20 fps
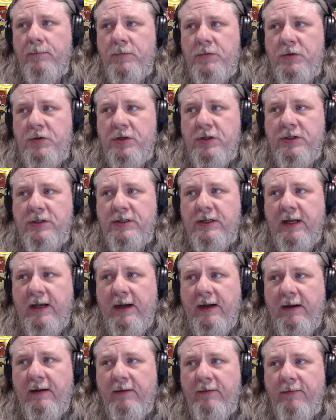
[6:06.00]
Just
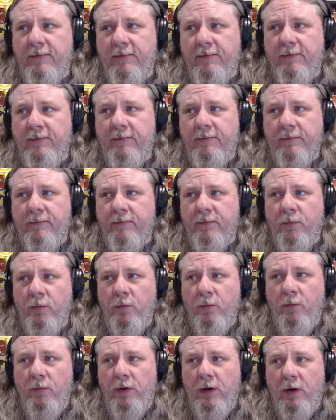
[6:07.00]
kind of,
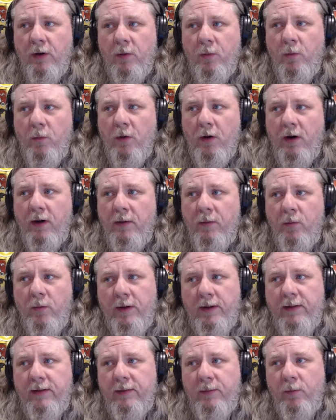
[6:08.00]
one
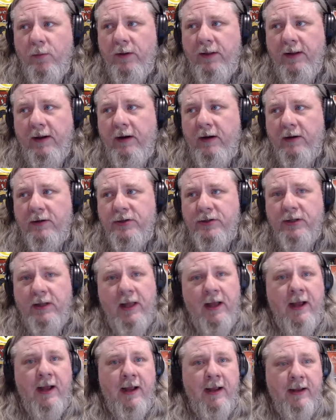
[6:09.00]
with Eric
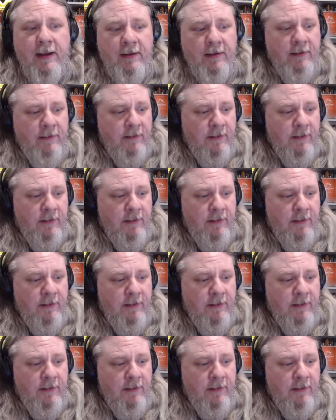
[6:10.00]
July